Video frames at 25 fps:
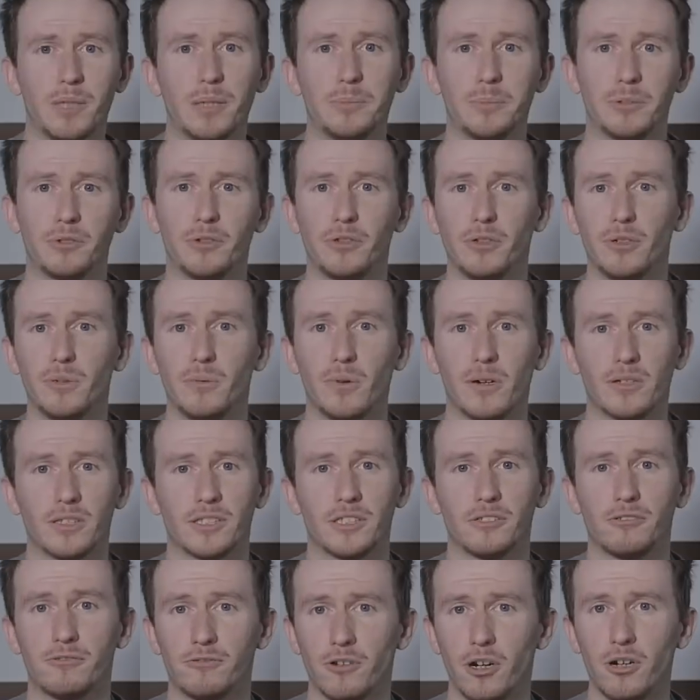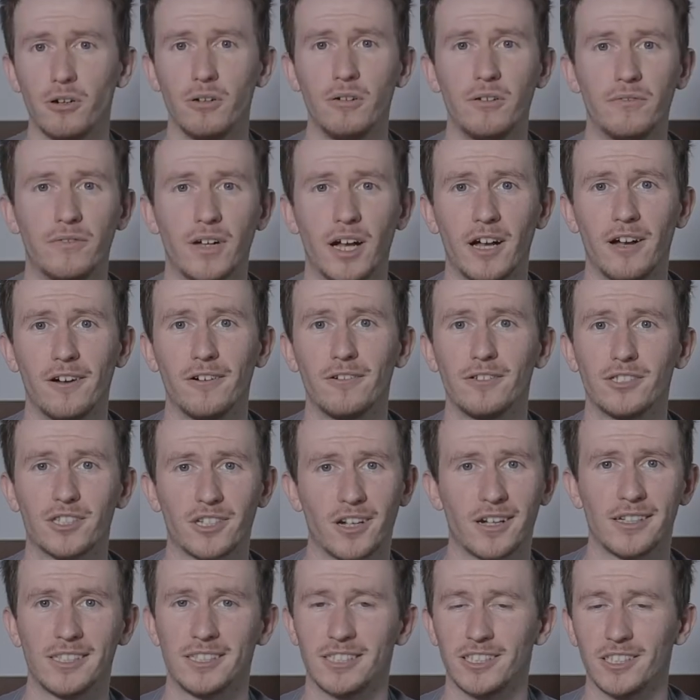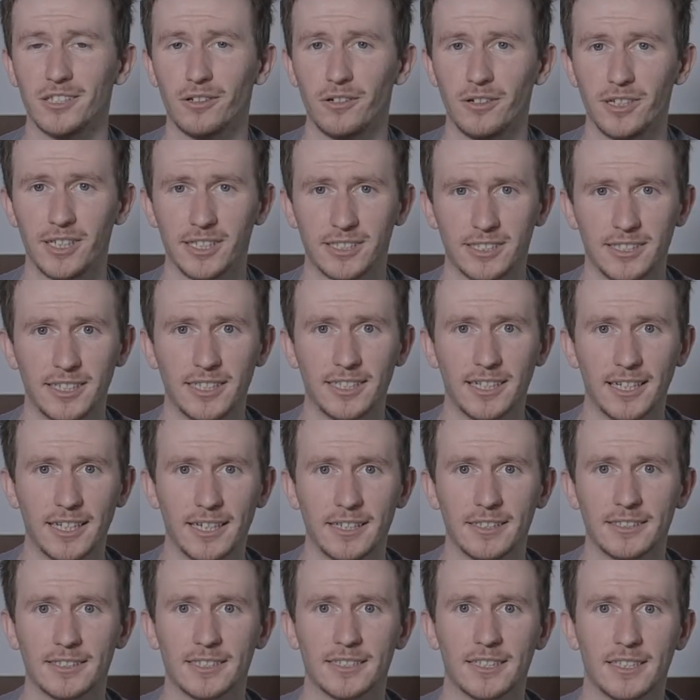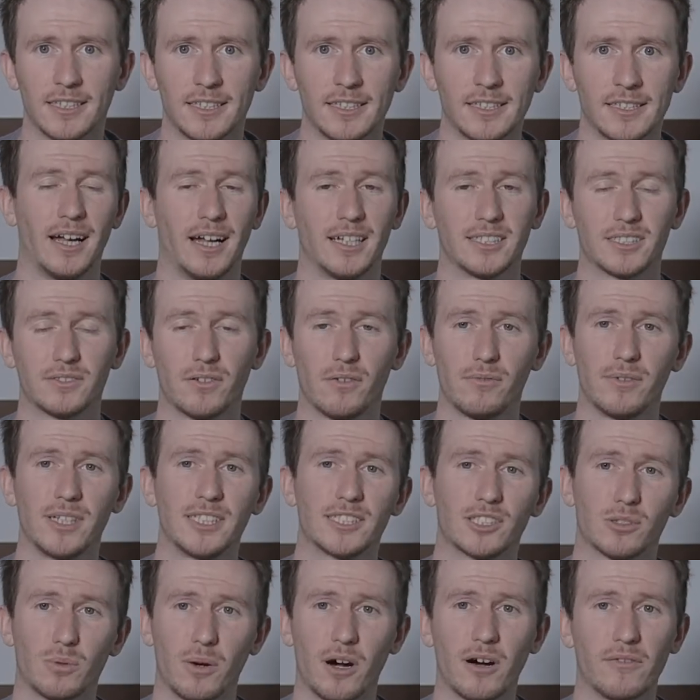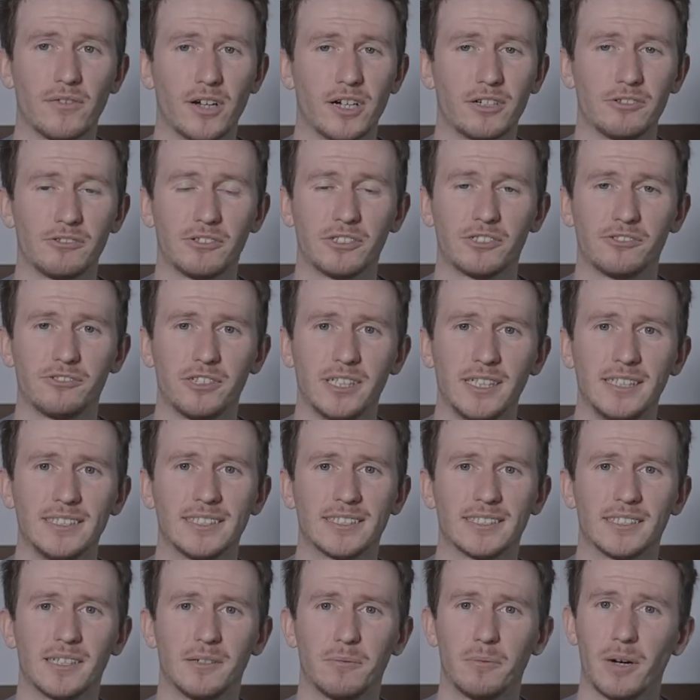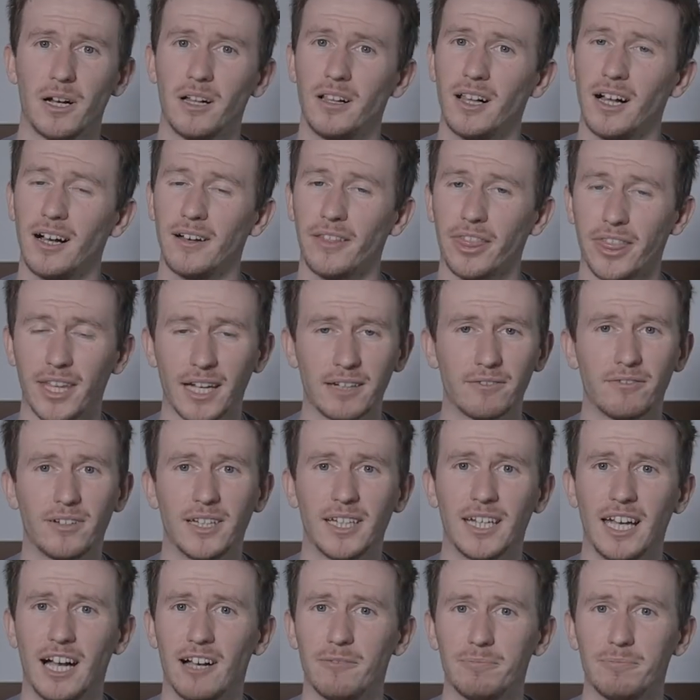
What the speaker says: people who want to grow their own giant sequoia seedlings. As for these 1,200 trees, well, thankfully